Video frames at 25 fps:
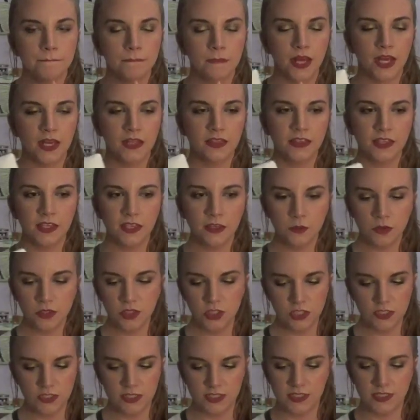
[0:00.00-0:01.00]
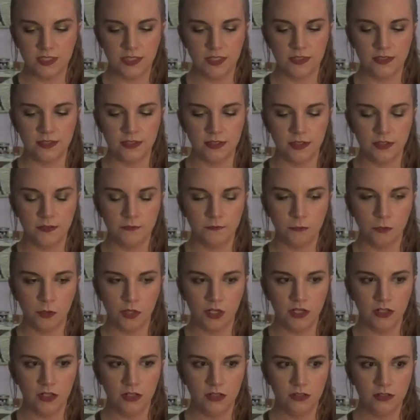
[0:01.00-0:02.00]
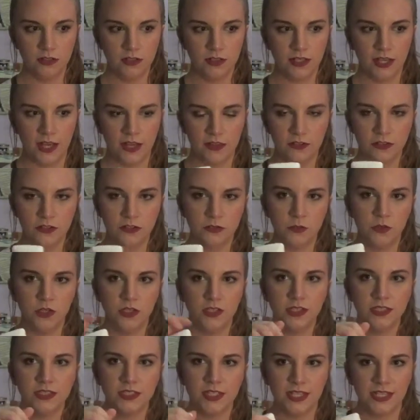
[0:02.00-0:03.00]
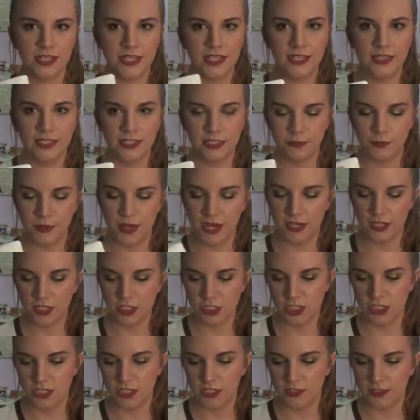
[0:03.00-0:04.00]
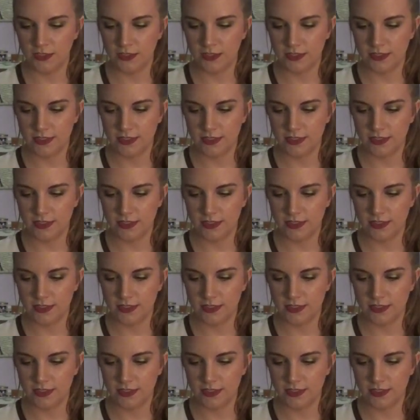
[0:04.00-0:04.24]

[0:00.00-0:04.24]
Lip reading: I think it was just the sensitive one. Yeah, there's one that's like in this packaging, like the